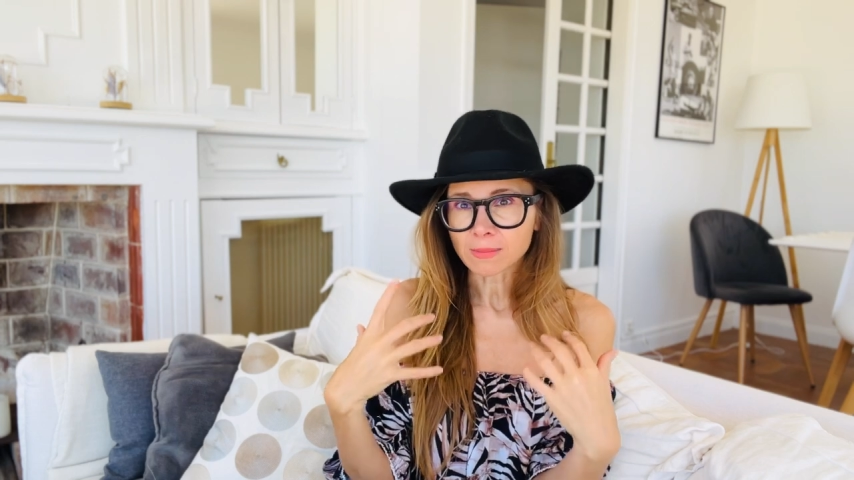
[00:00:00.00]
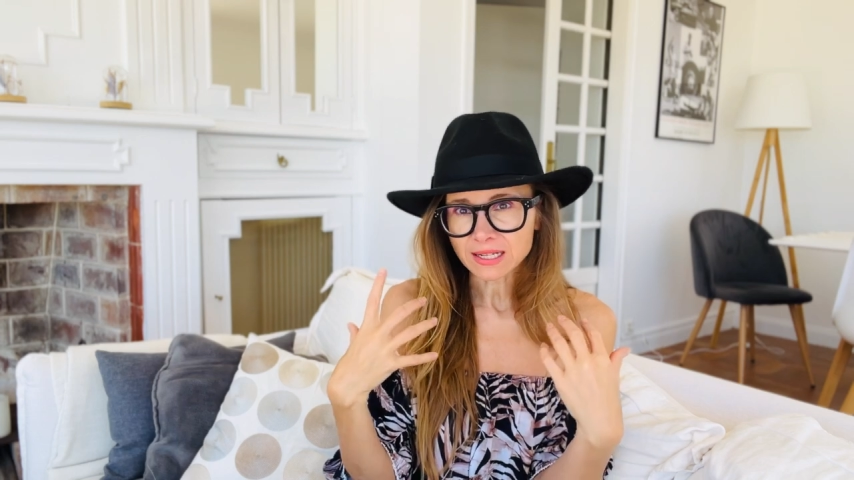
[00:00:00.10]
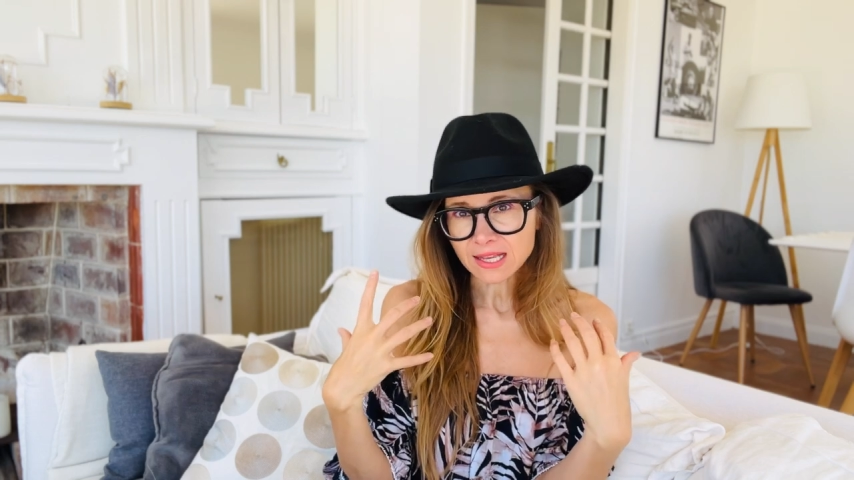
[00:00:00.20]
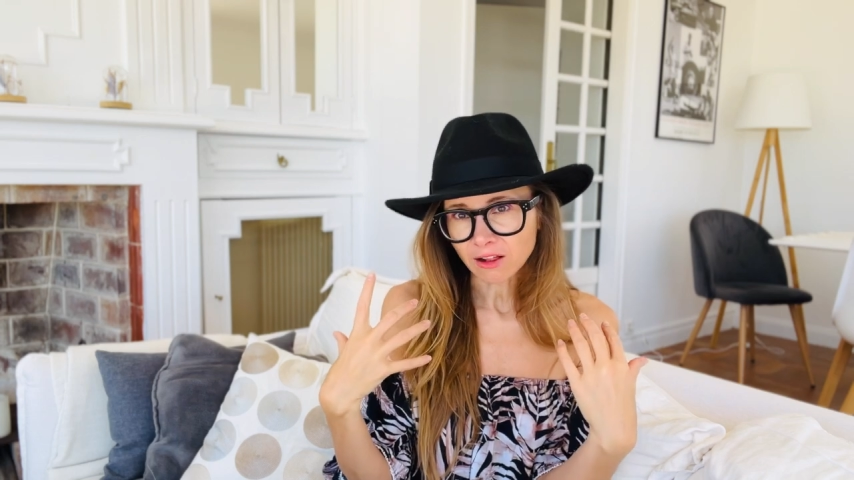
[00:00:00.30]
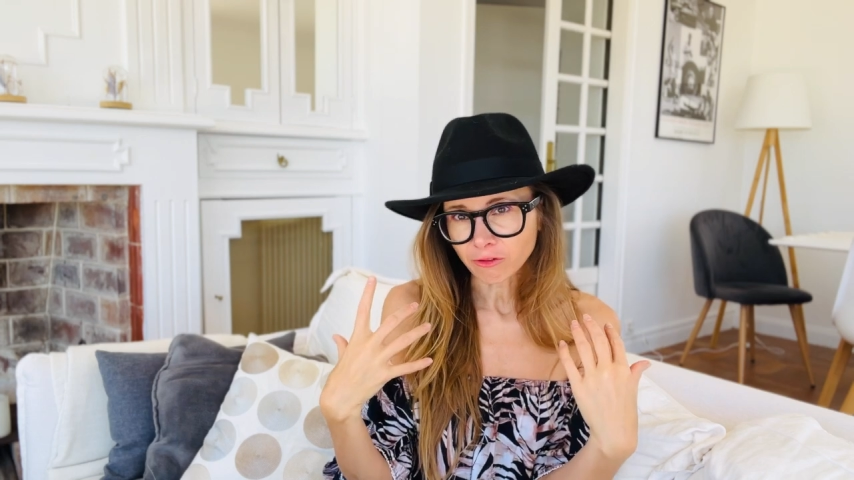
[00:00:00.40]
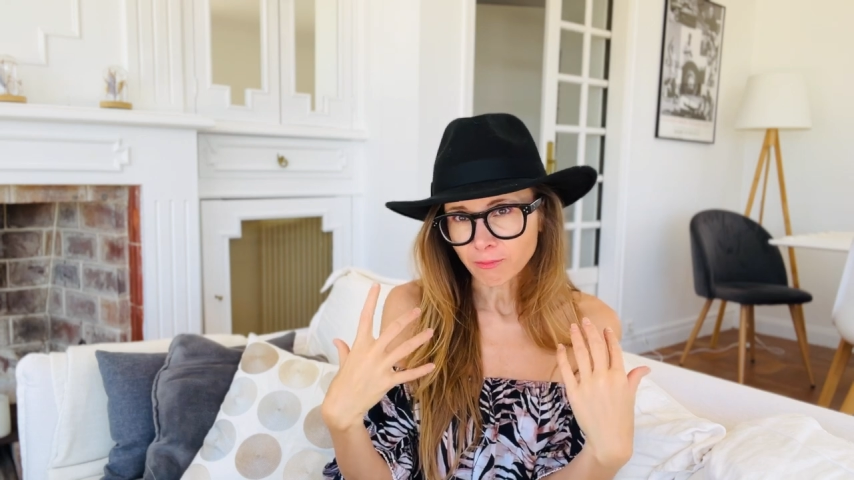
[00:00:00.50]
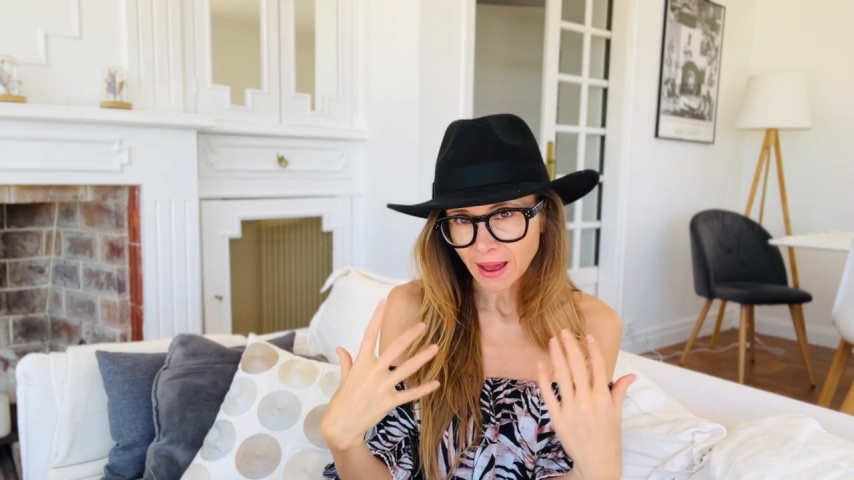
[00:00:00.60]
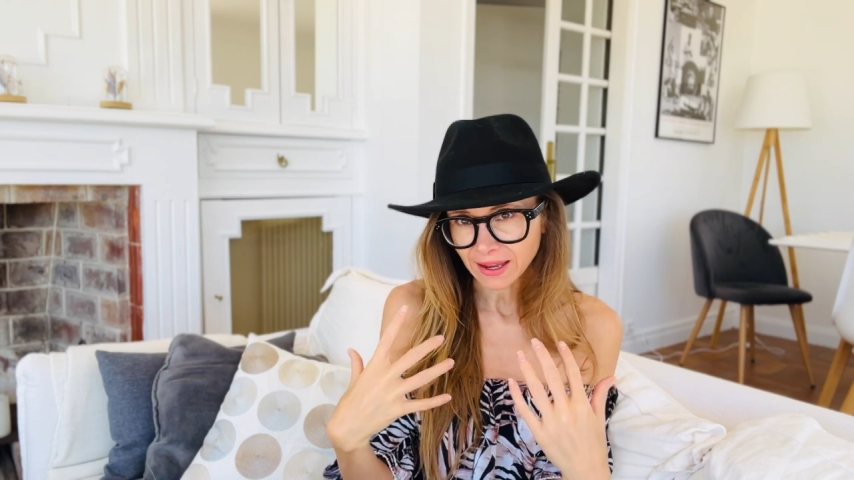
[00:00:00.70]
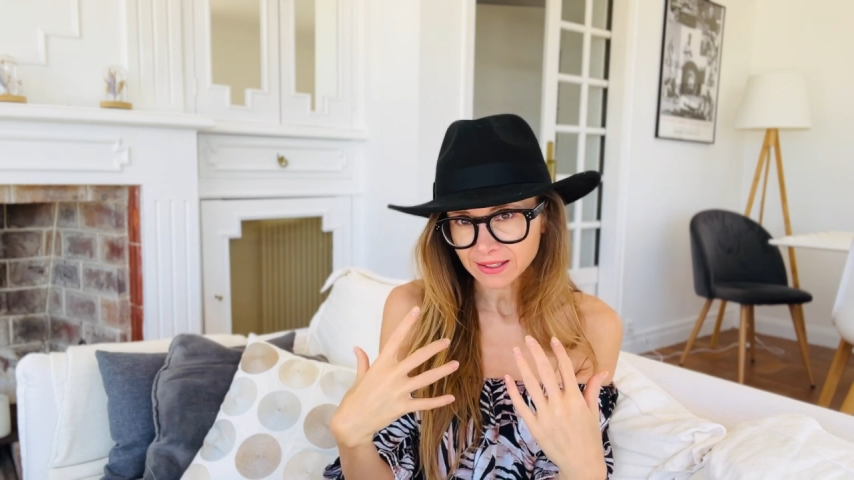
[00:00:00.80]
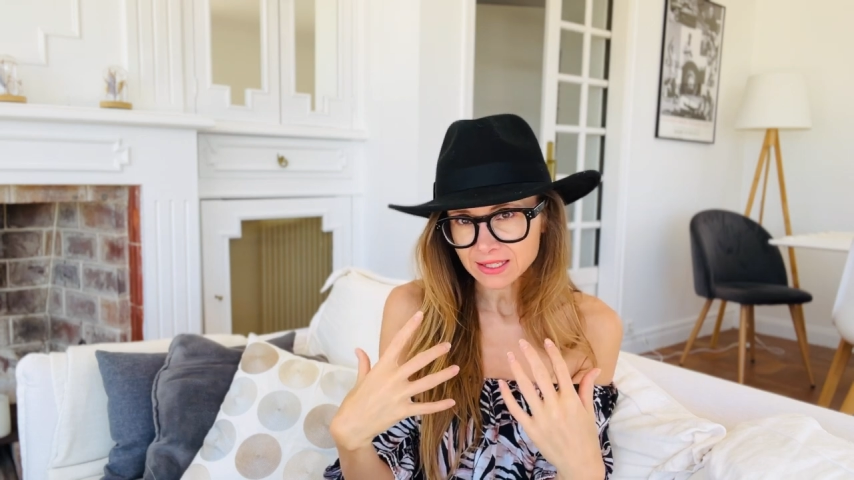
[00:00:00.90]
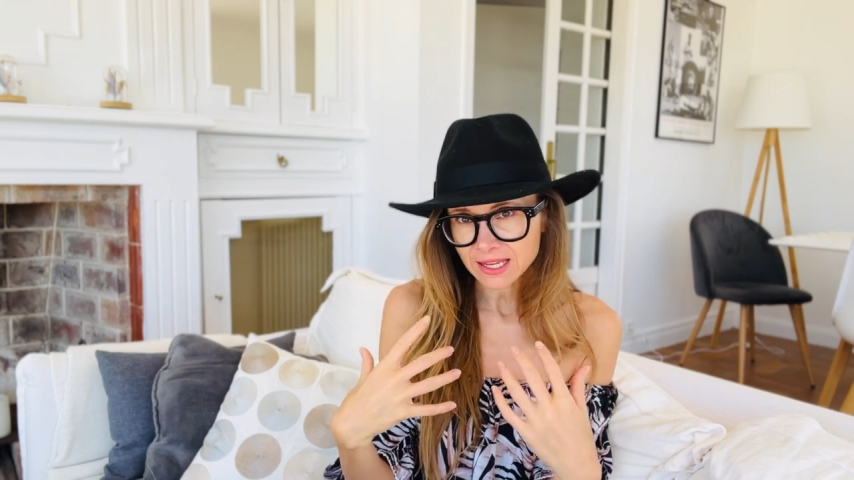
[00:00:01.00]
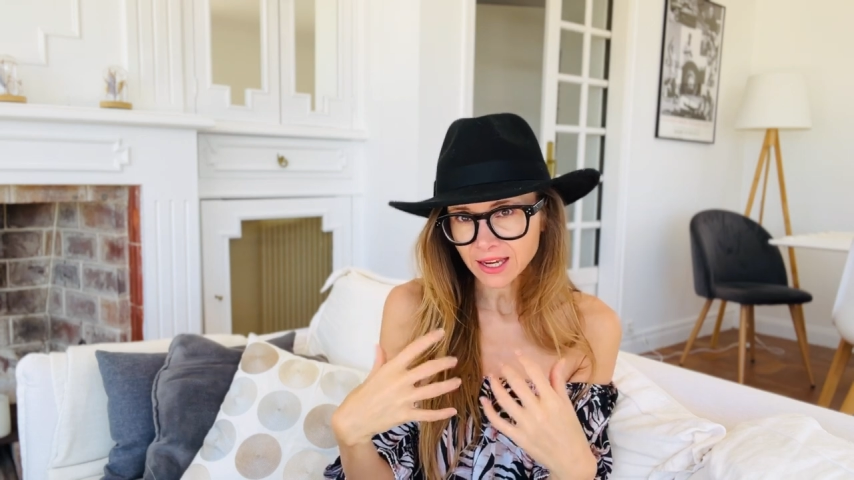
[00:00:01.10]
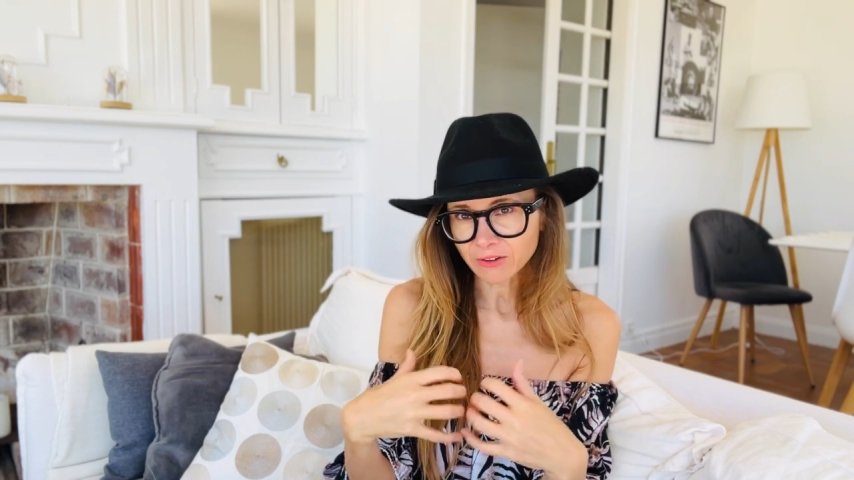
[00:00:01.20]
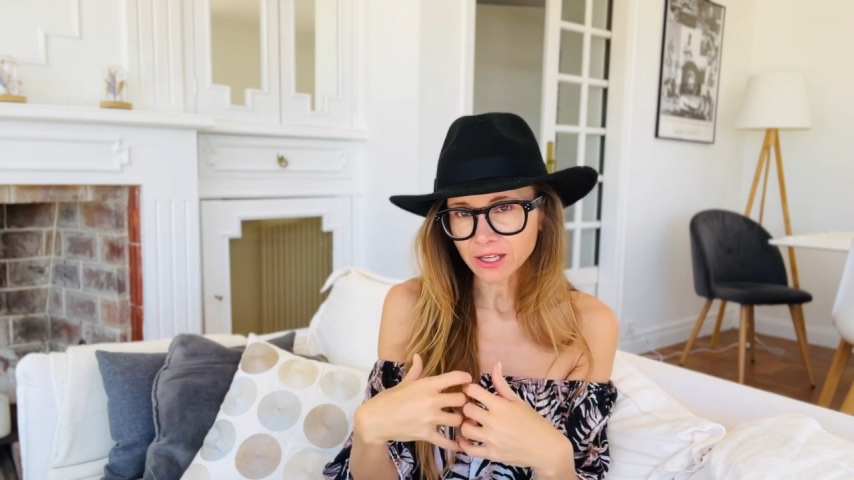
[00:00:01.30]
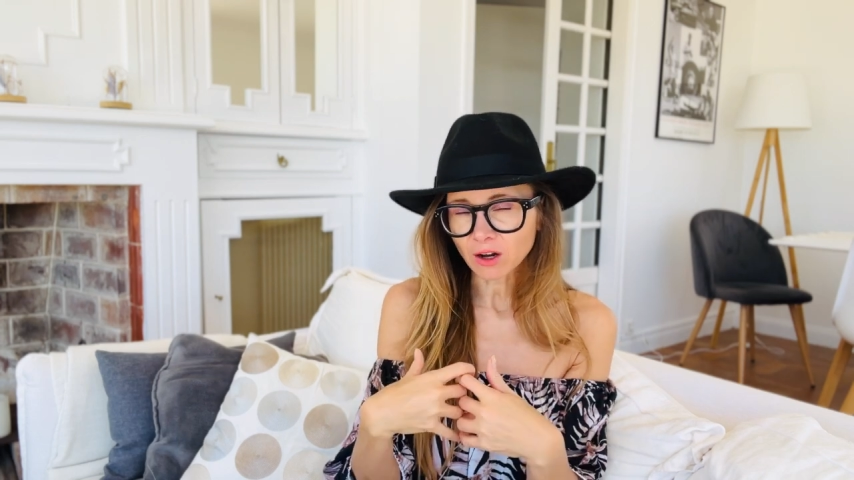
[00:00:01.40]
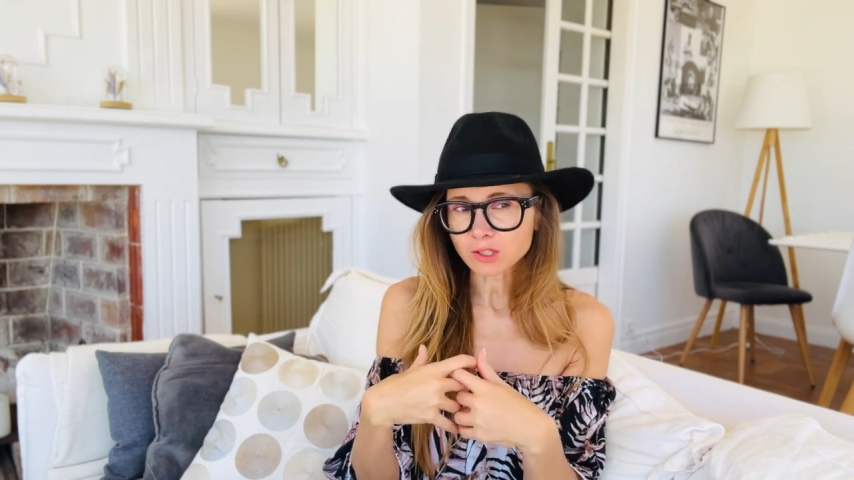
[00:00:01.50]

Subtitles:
myself back in this area?